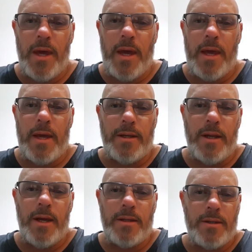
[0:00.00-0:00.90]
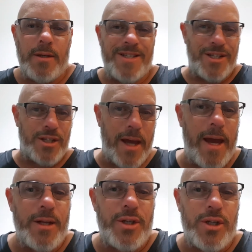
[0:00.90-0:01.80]
it
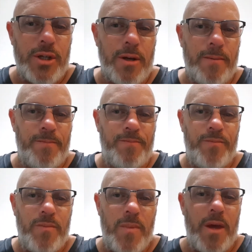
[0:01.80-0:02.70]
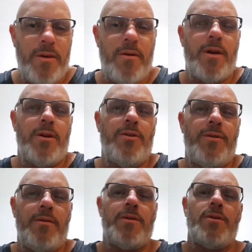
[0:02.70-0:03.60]
states that there are no
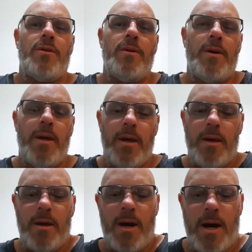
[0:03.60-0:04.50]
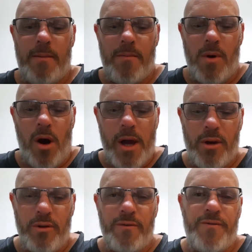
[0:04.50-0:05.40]
theories on it. I
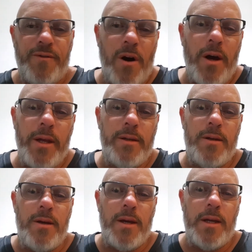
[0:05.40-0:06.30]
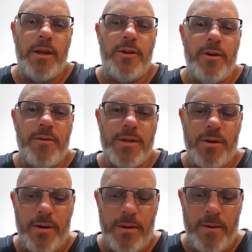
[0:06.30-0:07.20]
couldn't find any theories
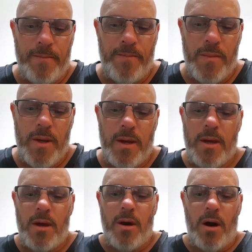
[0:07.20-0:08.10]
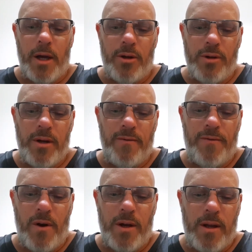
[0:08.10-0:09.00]
on it. I couldn't even
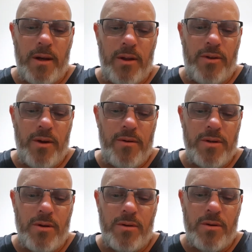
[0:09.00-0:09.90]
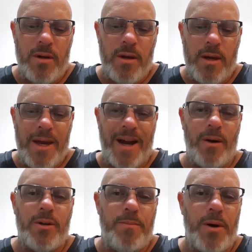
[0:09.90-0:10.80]
find any theories on how it
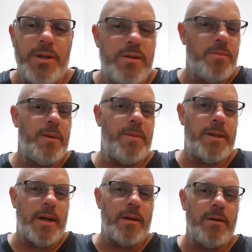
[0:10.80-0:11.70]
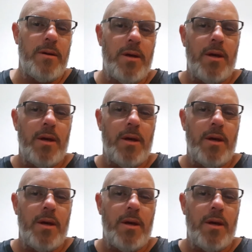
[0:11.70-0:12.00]
could possibly be done.